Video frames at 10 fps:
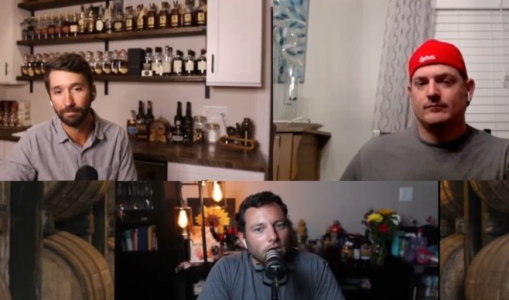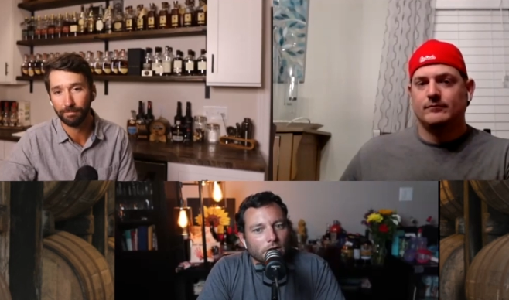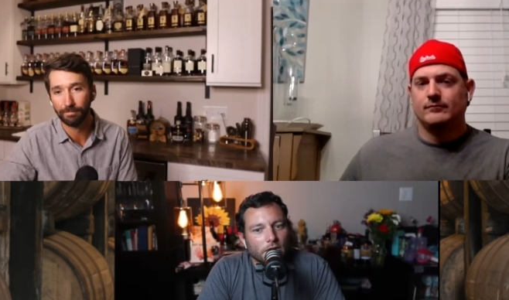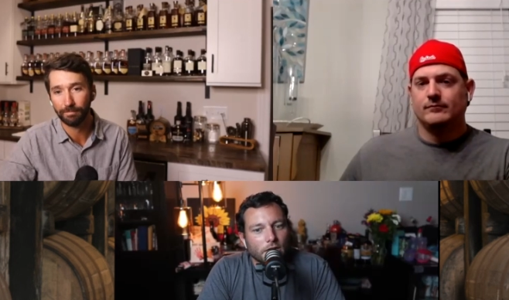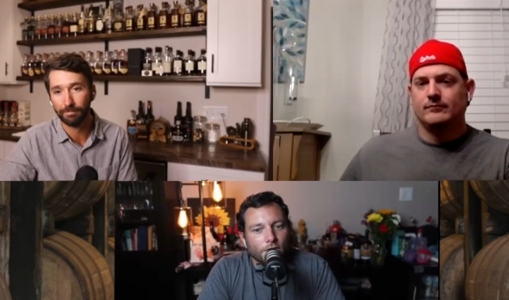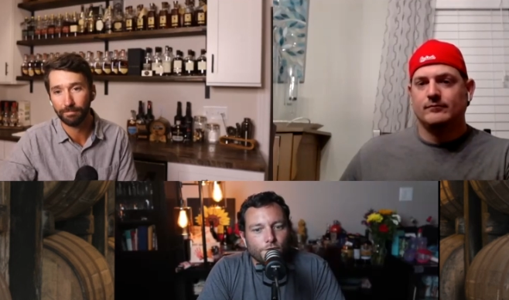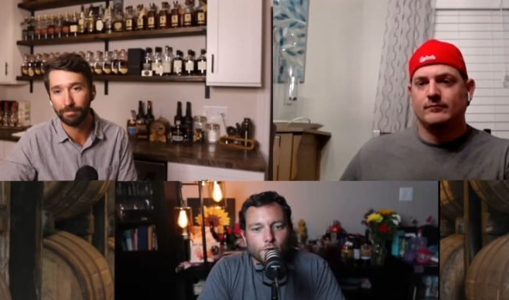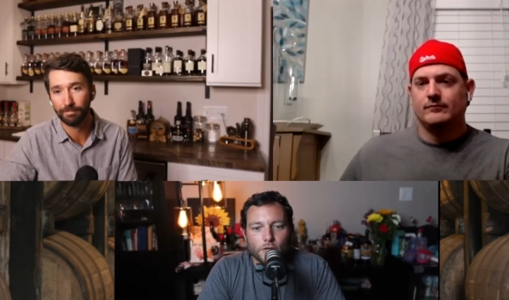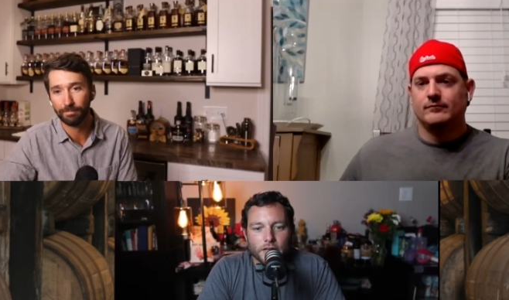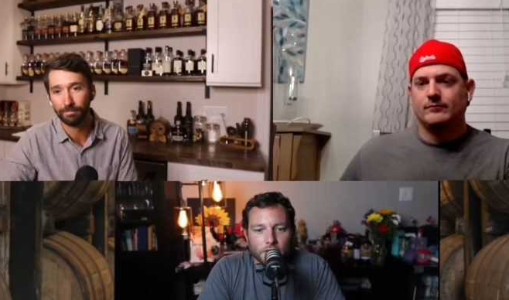Speaker 1: if you get
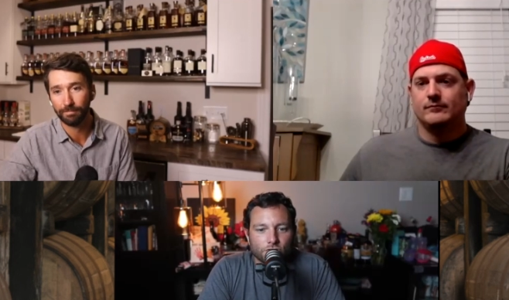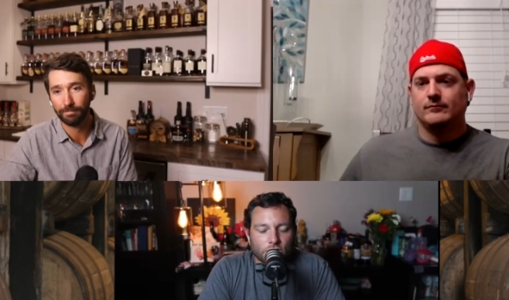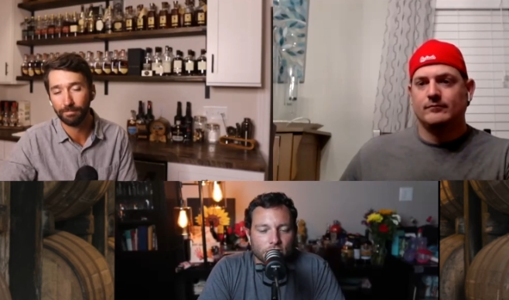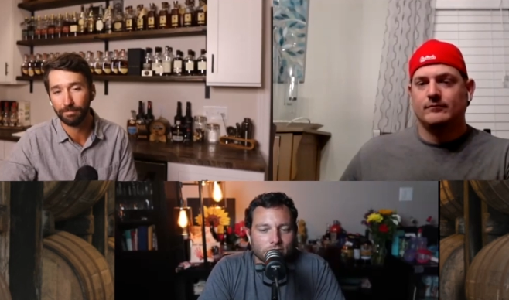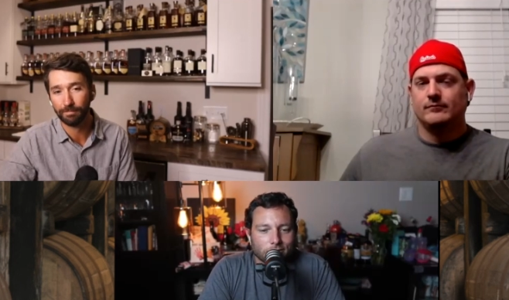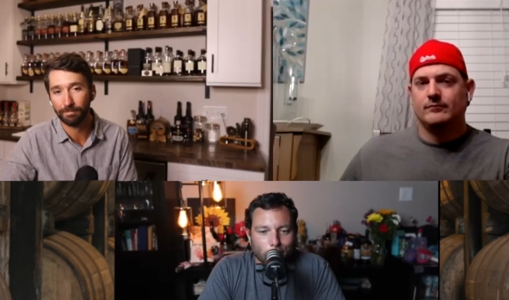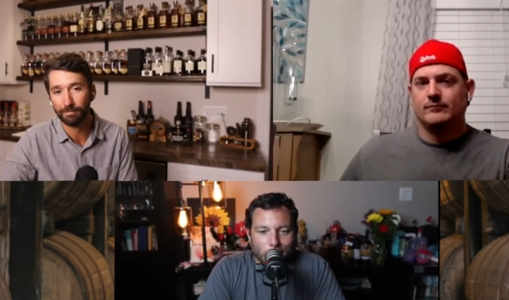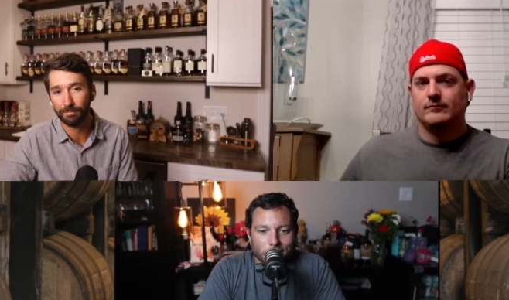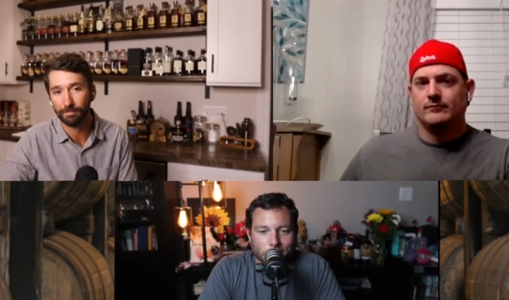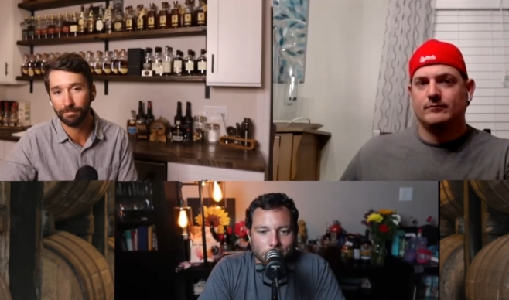a chance to buy
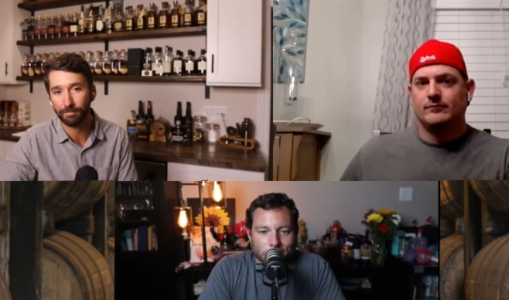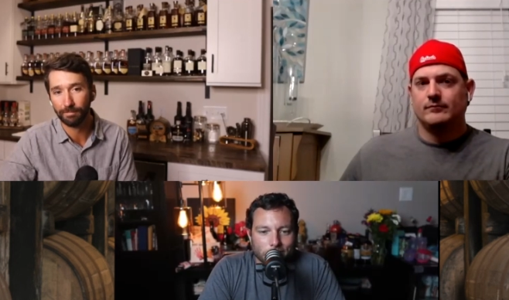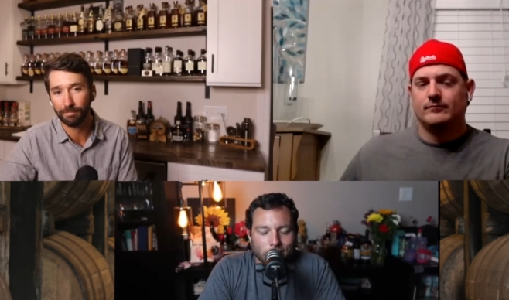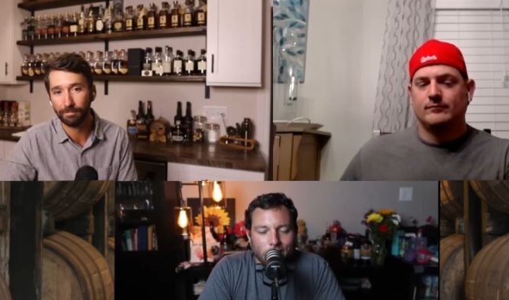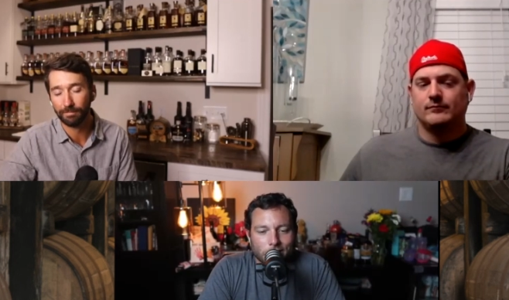this, and I,